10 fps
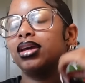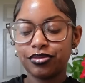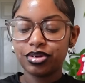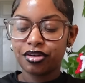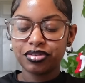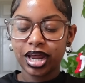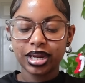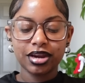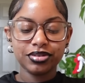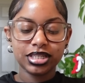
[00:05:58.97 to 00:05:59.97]
I feel
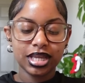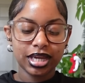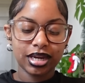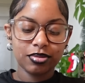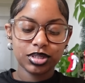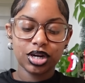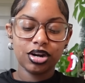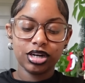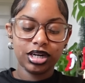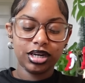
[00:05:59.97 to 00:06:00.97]
like every second I'm turning